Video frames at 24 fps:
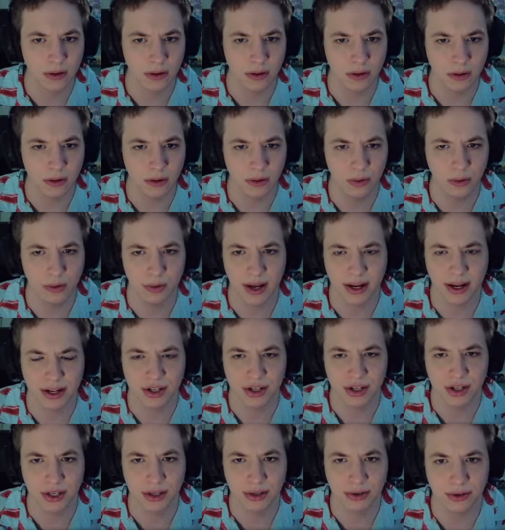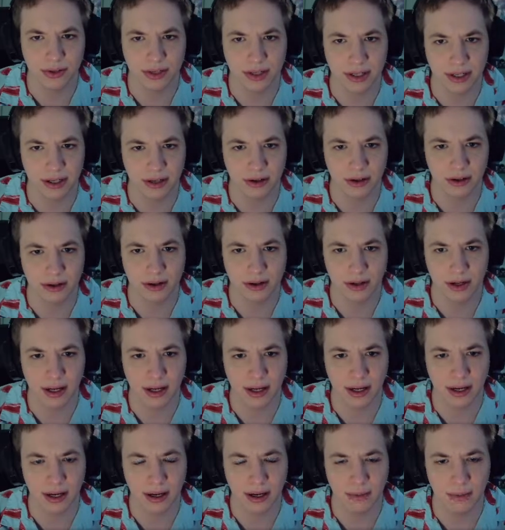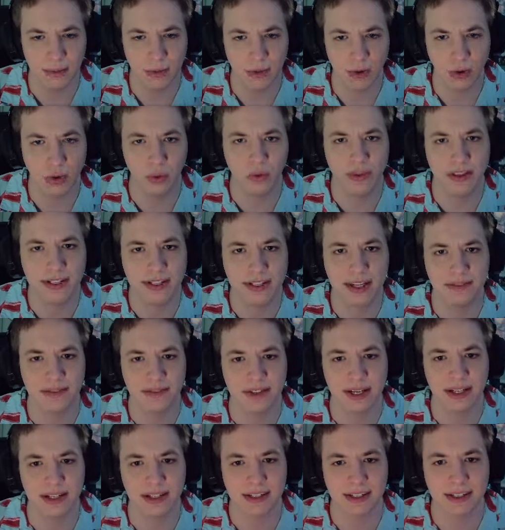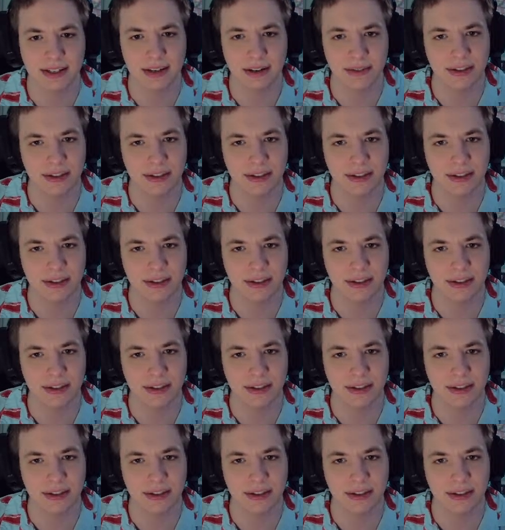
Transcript: Ooh, nice shield here. Um, ooh, this gives us,